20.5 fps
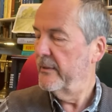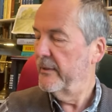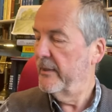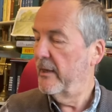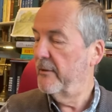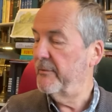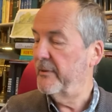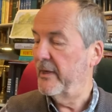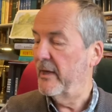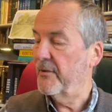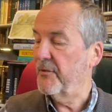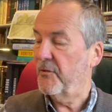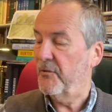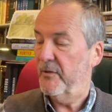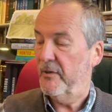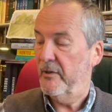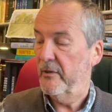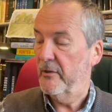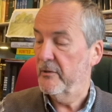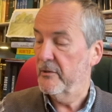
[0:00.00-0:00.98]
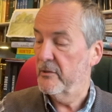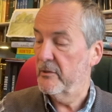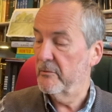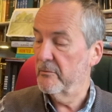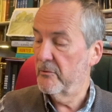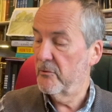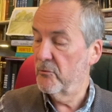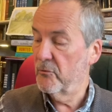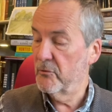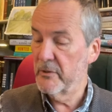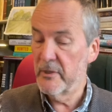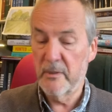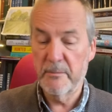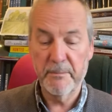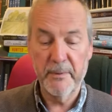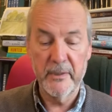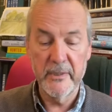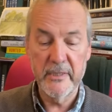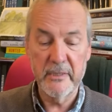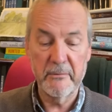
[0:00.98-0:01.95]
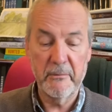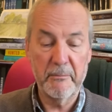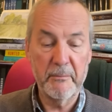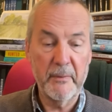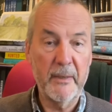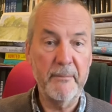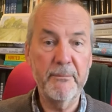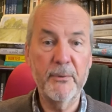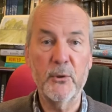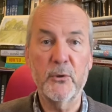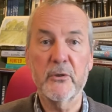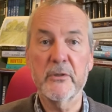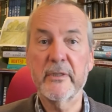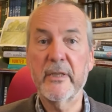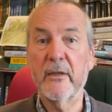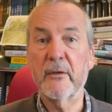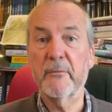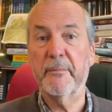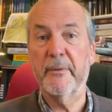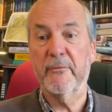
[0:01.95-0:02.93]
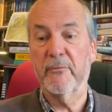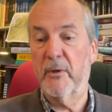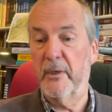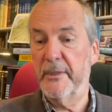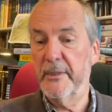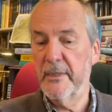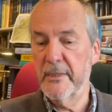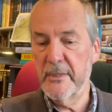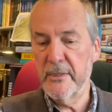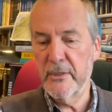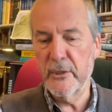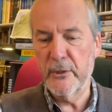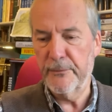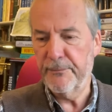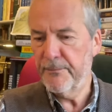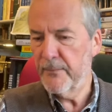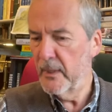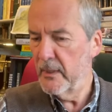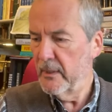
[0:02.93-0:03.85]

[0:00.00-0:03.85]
The only other thing you could do, of course, is buy some of my books. That'd be quite nice too.